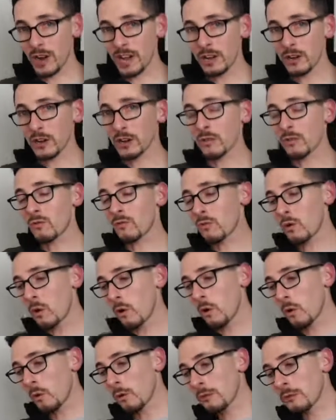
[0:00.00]
You're going to
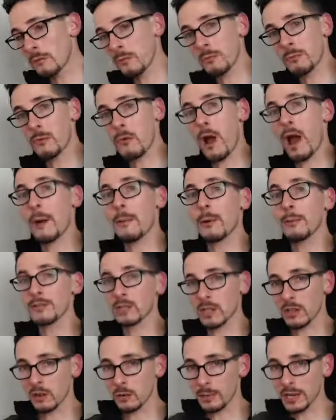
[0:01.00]
roll through problems a
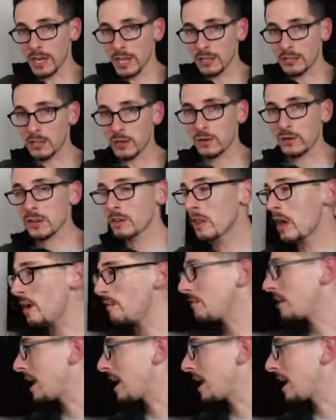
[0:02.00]
little bit easier in your life. And